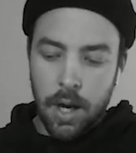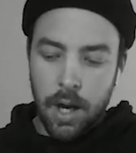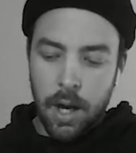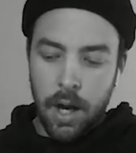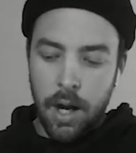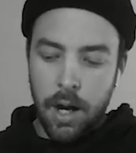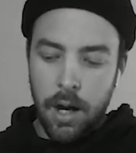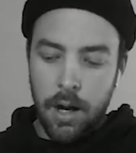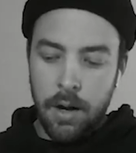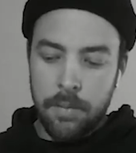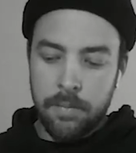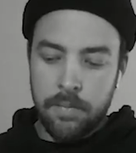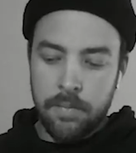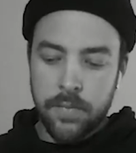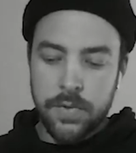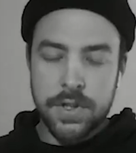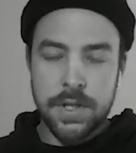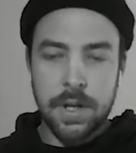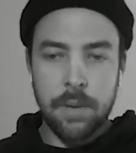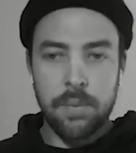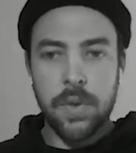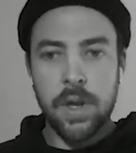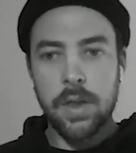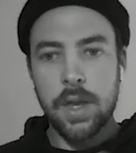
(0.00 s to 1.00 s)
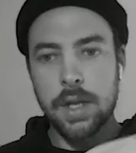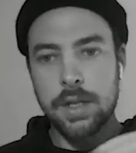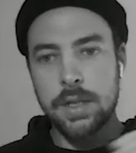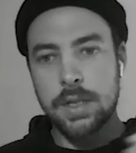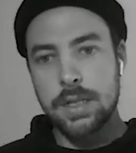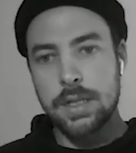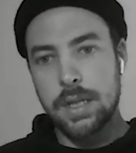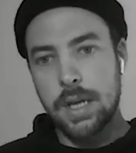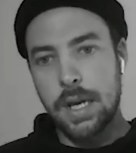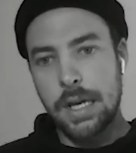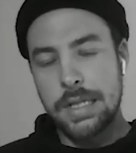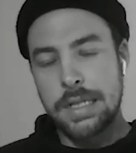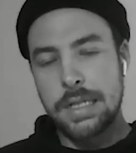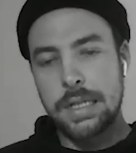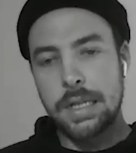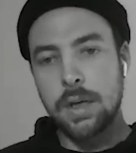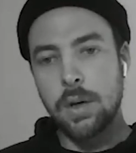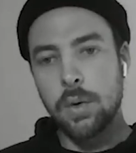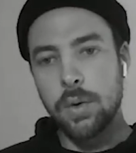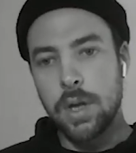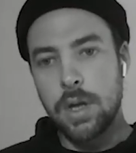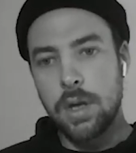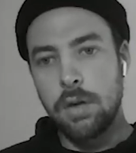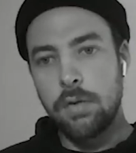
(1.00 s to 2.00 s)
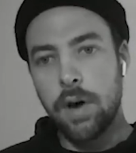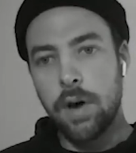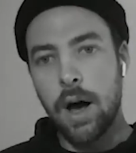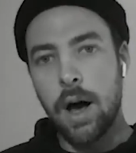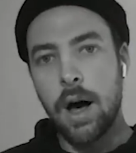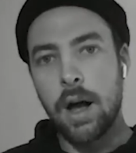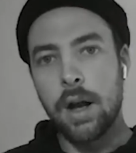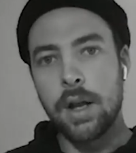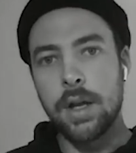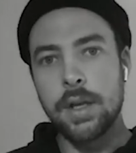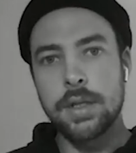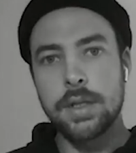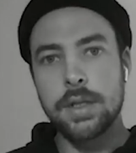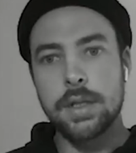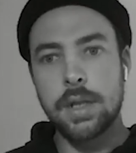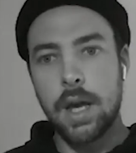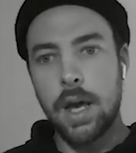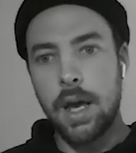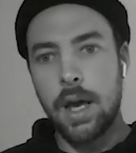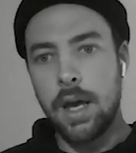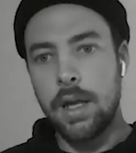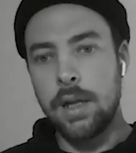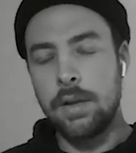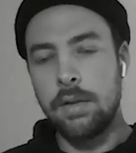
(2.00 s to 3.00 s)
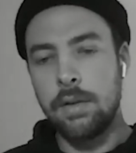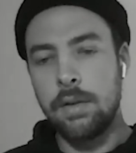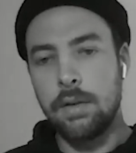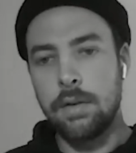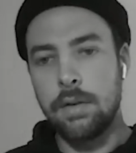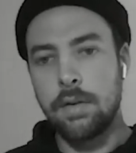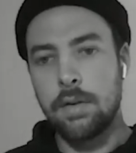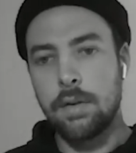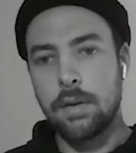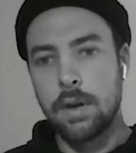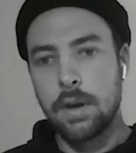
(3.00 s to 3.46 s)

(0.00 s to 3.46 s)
Something that's a skill that you've harnessed and